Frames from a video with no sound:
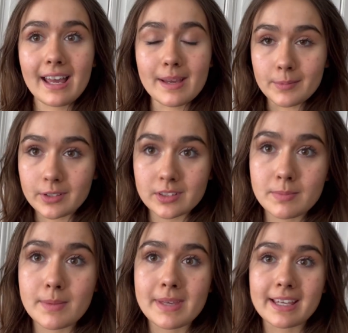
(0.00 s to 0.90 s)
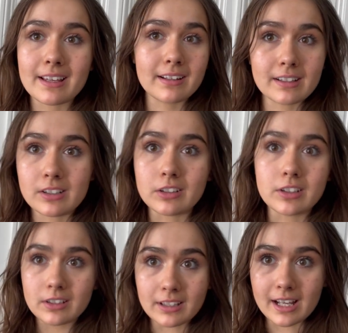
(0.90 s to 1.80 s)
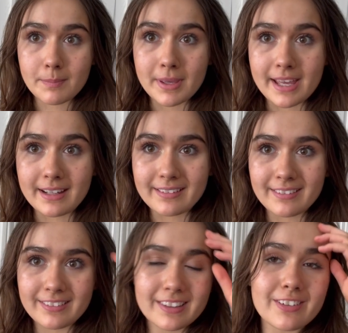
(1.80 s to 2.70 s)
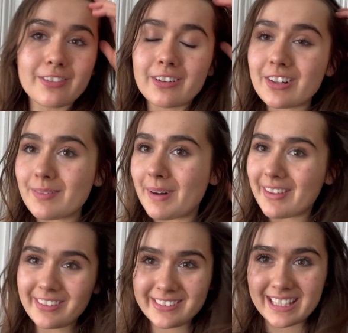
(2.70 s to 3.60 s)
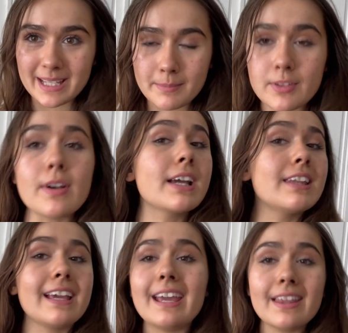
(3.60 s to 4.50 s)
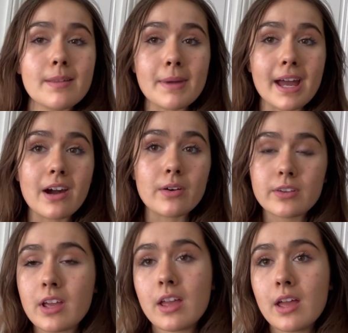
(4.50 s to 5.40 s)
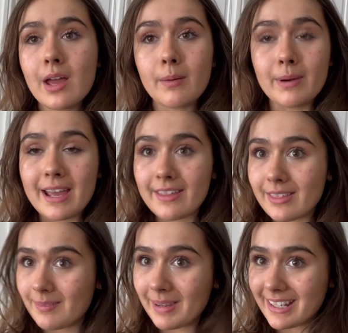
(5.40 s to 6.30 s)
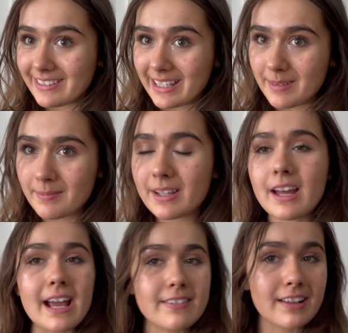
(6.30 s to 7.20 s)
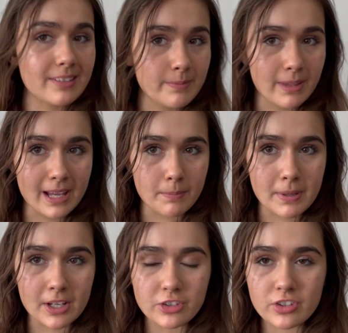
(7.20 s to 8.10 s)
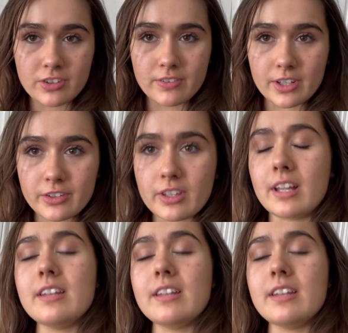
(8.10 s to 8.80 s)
am going to be making little good luck pins for some other teams so I can like hand them out with my team. I saw some like pictures of those on